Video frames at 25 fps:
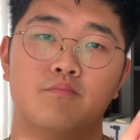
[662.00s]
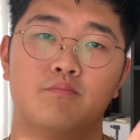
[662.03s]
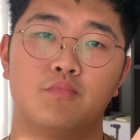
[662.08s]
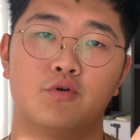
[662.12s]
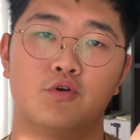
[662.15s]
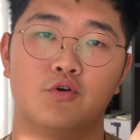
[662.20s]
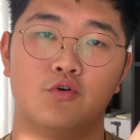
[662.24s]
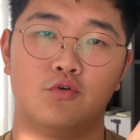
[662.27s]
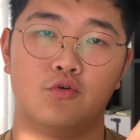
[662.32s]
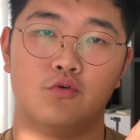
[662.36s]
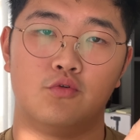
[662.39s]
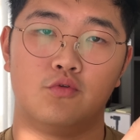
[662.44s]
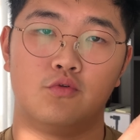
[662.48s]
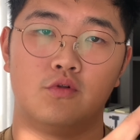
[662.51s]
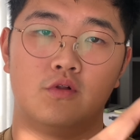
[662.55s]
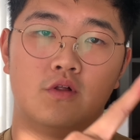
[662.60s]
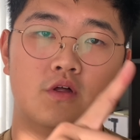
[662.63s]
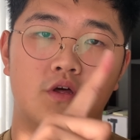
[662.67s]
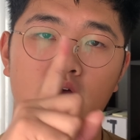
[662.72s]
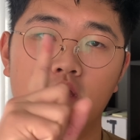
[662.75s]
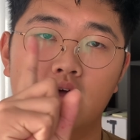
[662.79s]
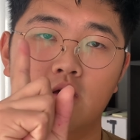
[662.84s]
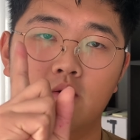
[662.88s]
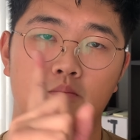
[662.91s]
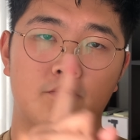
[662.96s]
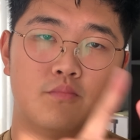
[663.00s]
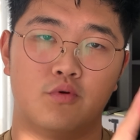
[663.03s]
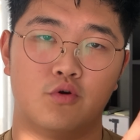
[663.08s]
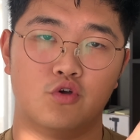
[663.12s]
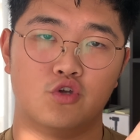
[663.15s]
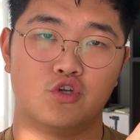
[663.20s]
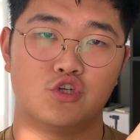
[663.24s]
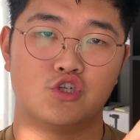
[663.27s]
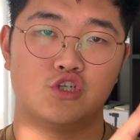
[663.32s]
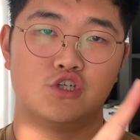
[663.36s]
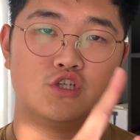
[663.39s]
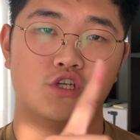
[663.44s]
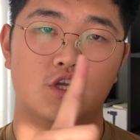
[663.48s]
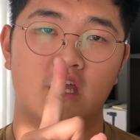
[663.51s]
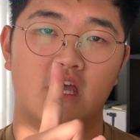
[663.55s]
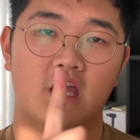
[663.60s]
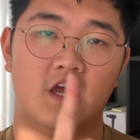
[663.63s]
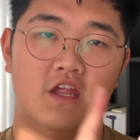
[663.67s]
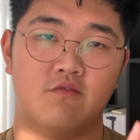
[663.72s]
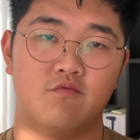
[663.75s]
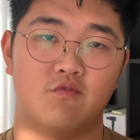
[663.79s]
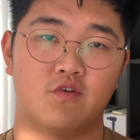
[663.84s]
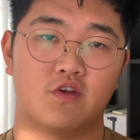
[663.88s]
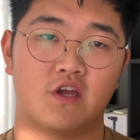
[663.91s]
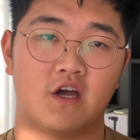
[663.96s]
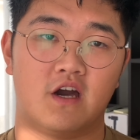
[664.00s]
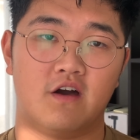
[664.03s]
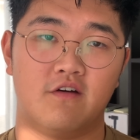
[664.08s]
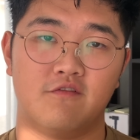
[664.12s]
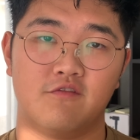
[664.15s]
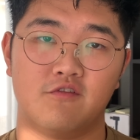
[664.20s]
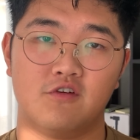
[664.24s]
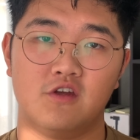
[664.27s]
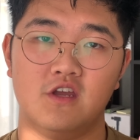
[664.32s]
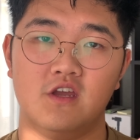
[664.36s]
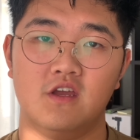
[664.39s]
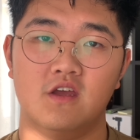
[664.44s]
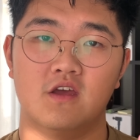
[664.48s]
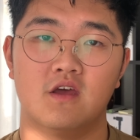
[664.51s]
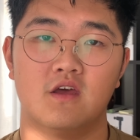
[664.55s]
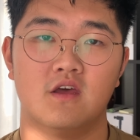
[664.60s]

pull, push, and recovery,